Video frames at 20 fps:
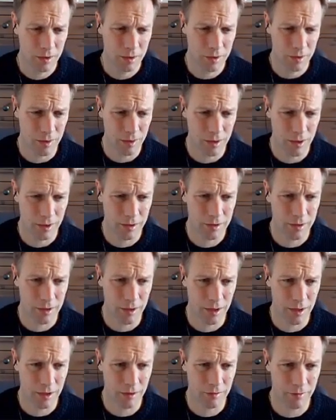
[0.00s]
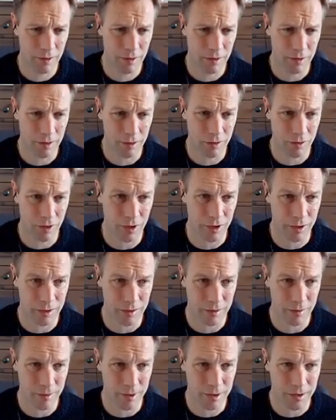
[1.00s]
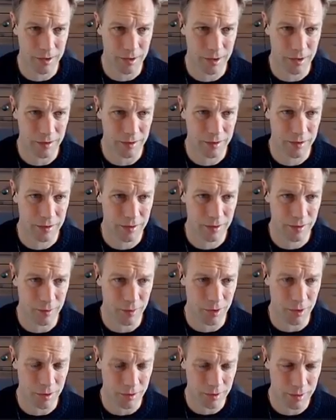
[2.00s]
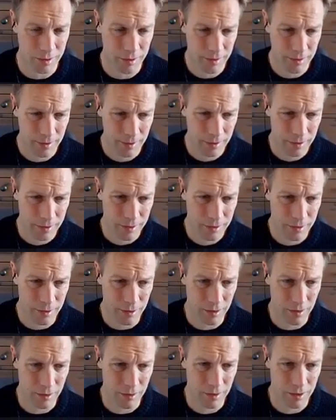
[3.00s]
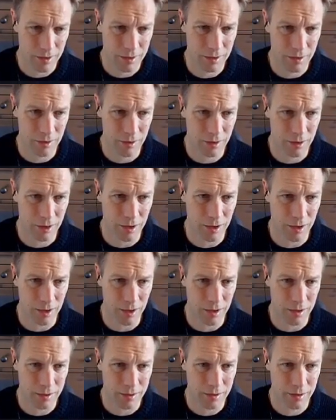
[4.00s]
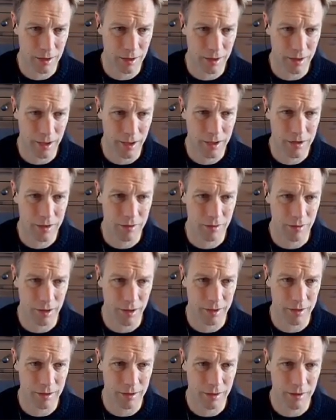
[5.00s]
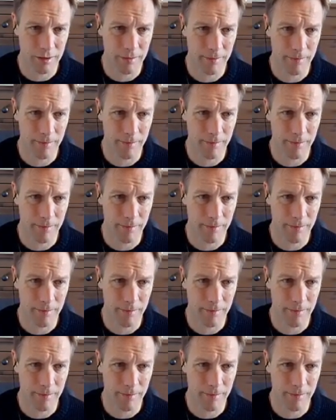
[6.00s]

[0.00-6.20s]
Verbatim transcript: So let's have a look at trying to get some of these tests to pass. So let's look at an iterator